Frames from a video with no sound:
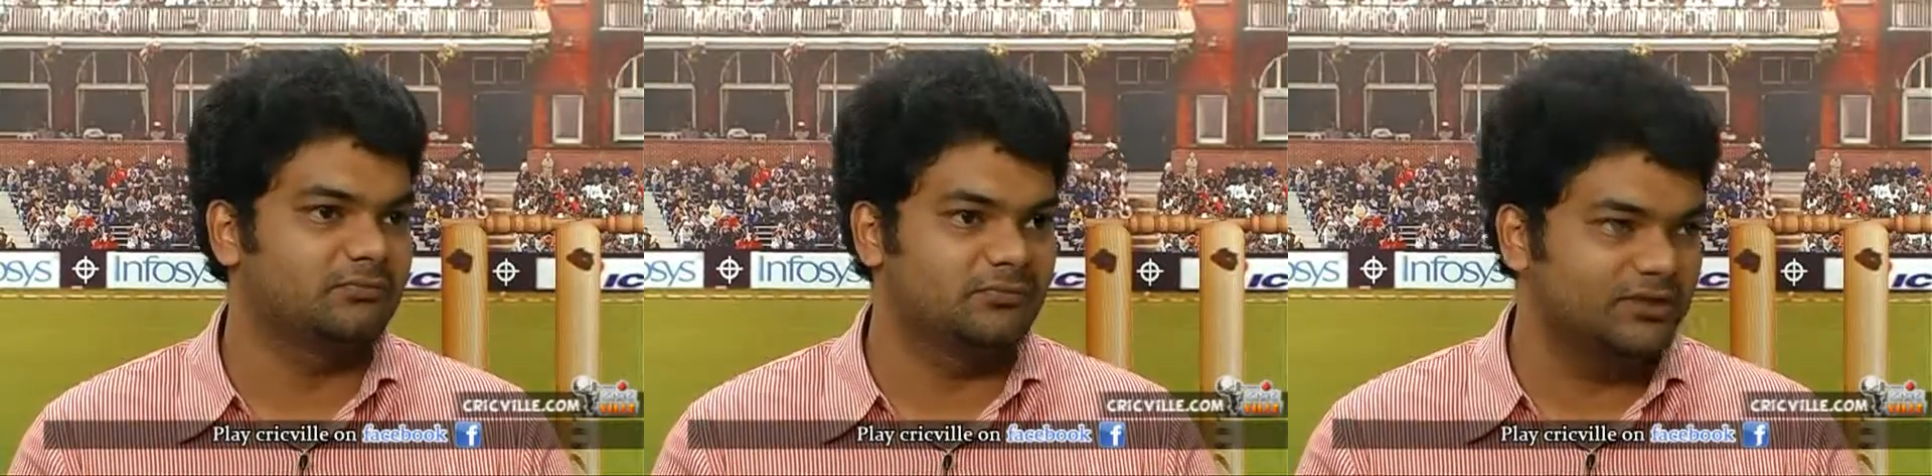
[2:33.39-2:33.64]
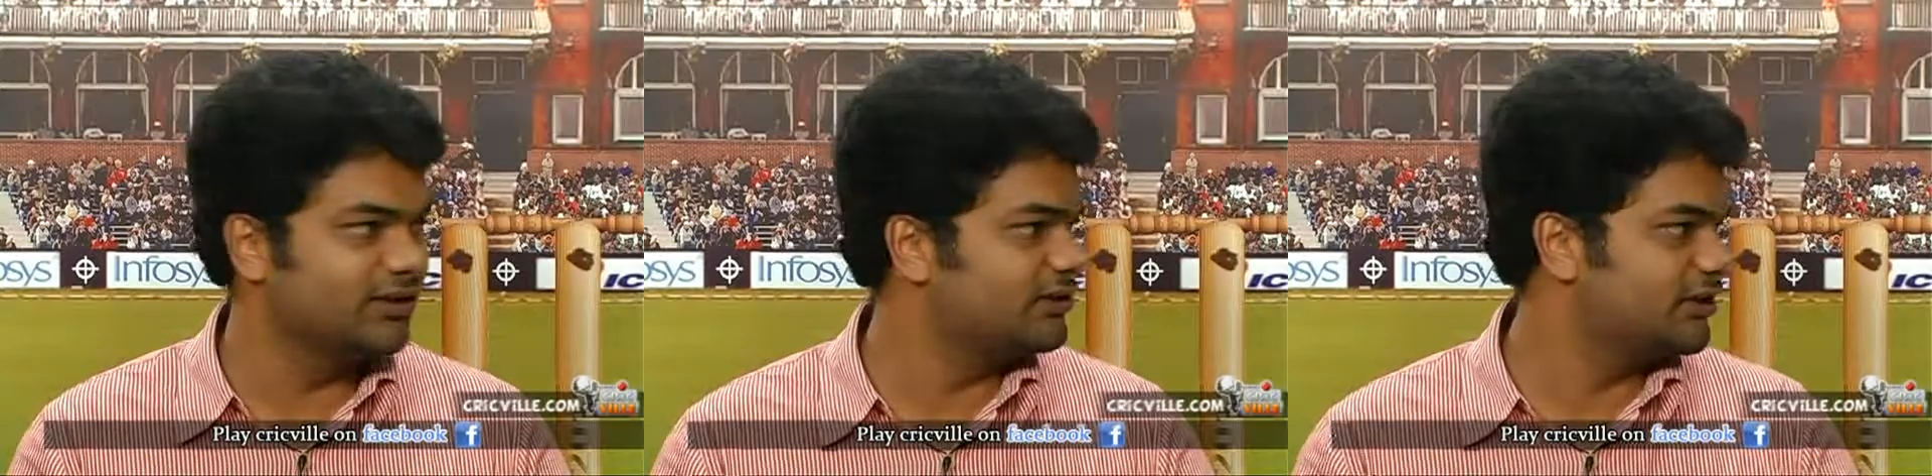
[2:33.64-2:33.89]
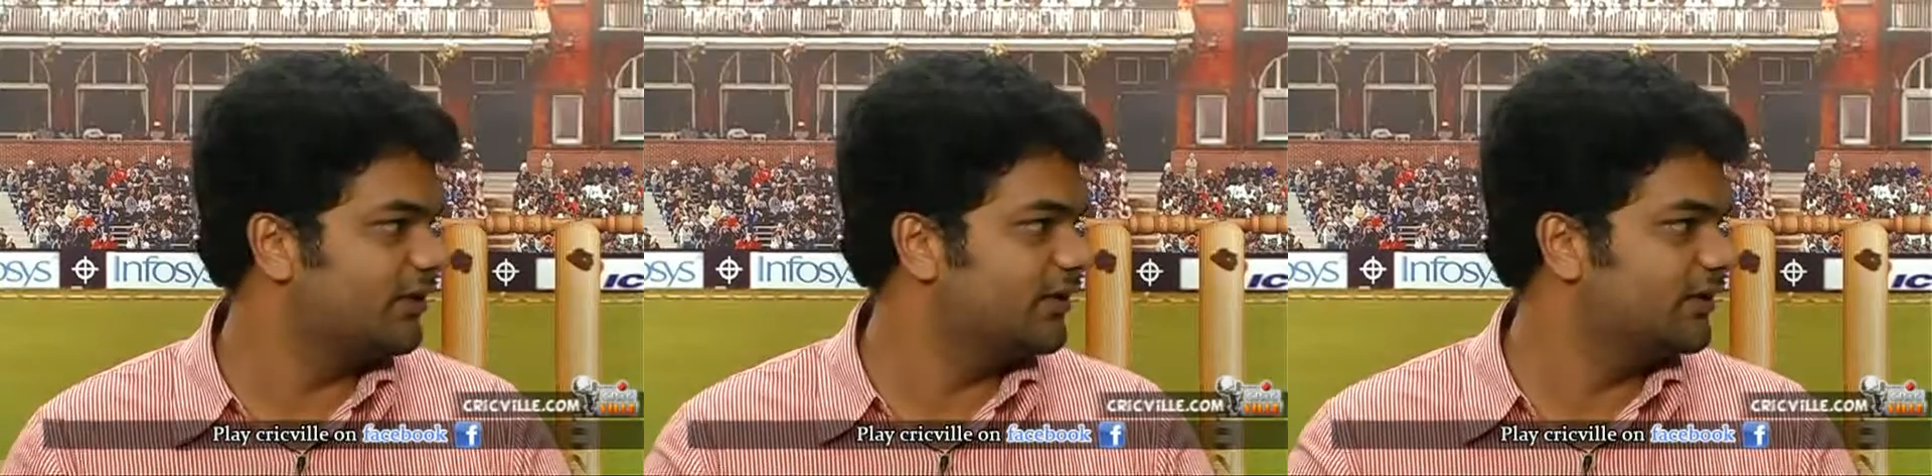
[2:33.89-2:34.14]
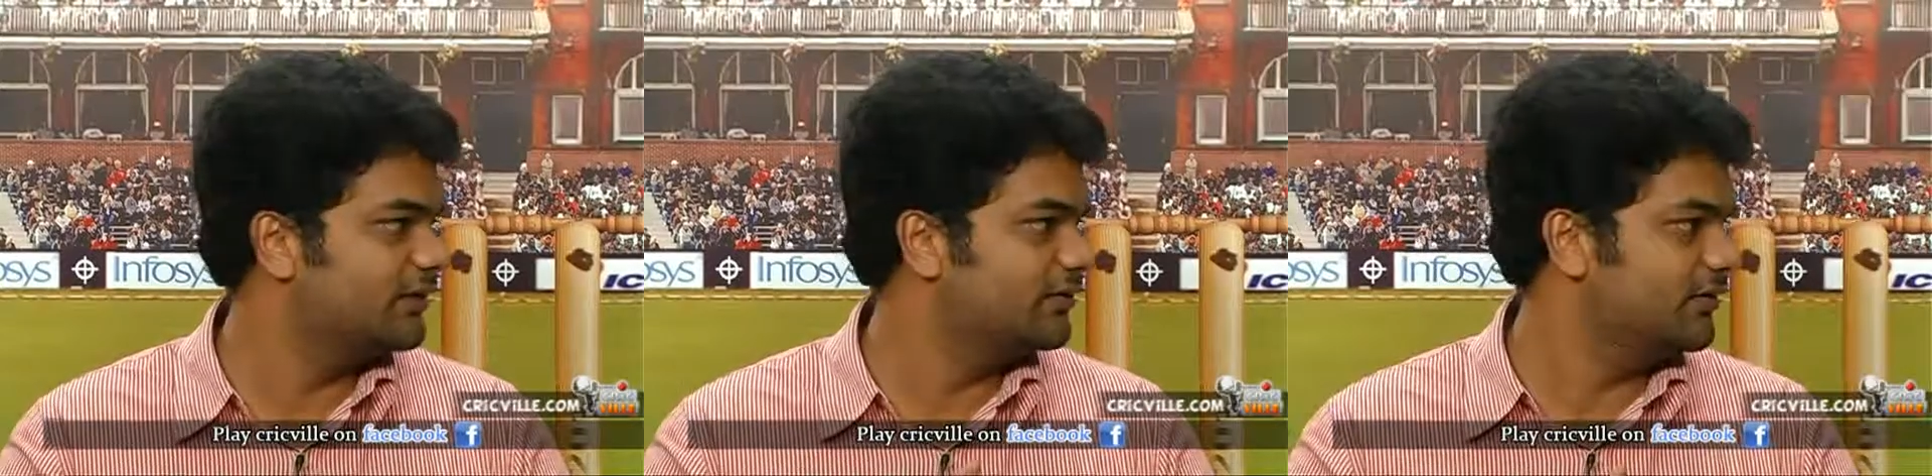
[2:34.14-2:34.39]

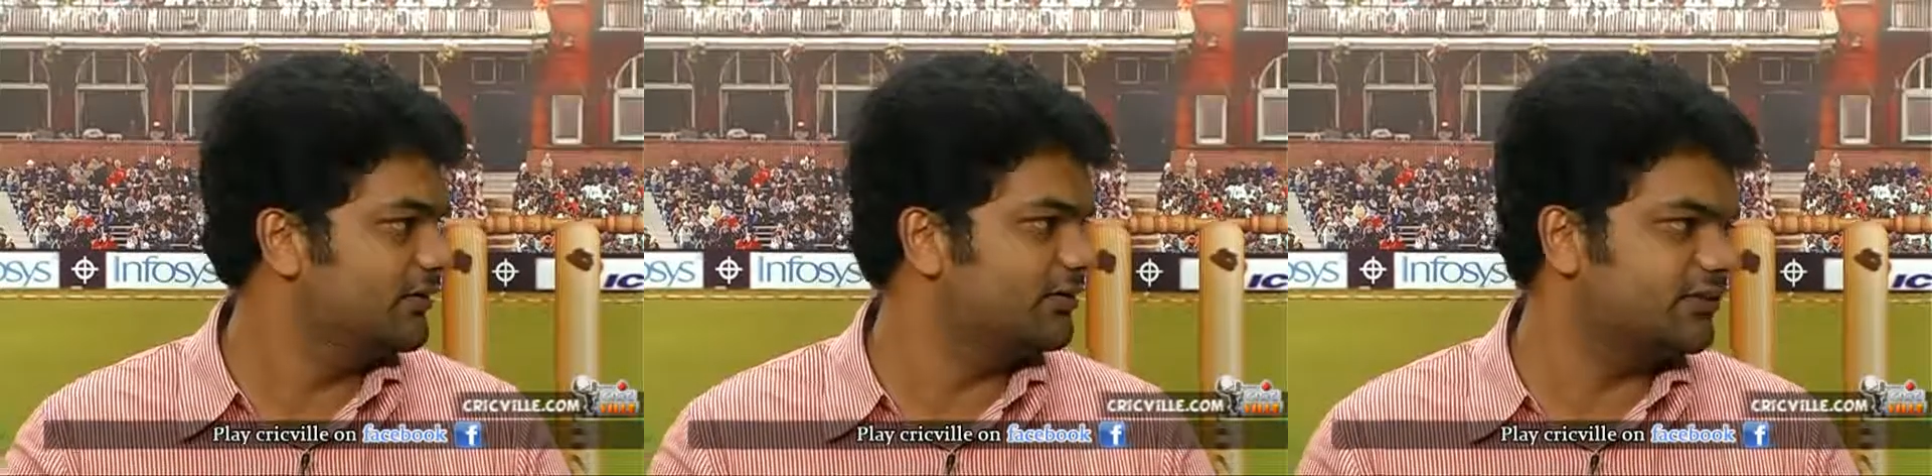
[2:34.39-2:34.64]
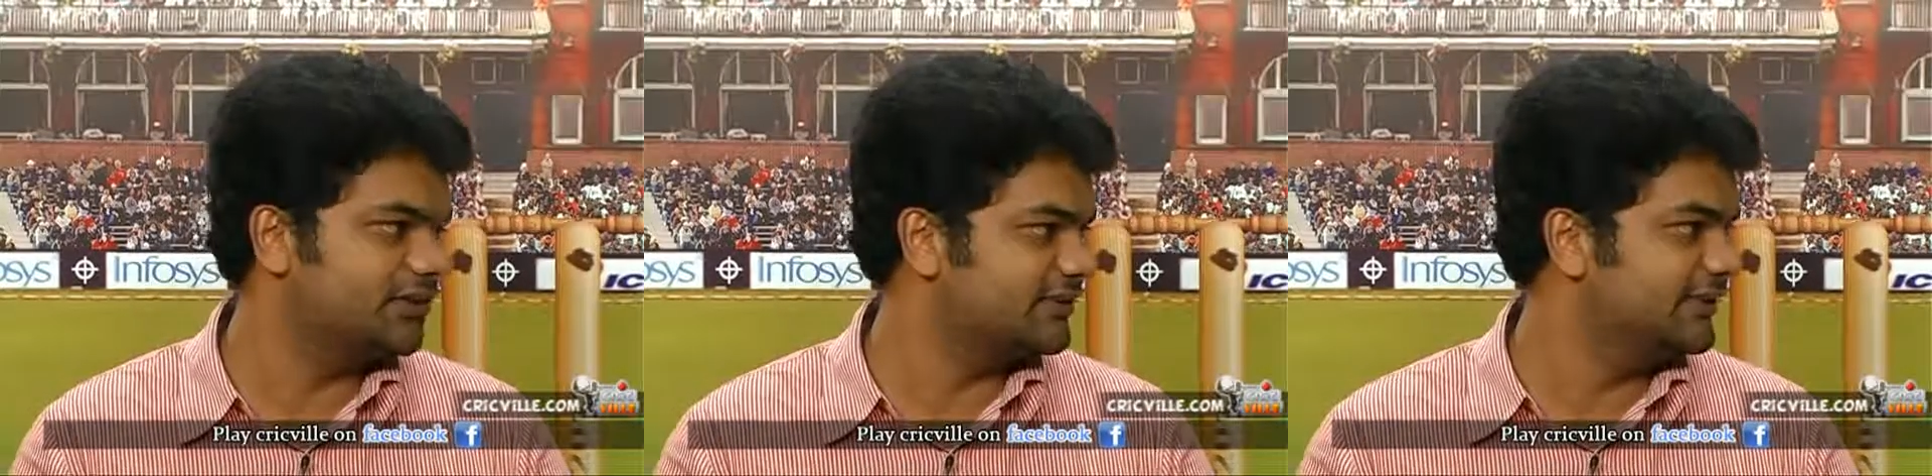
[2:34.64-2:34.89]
Dilshan, Chris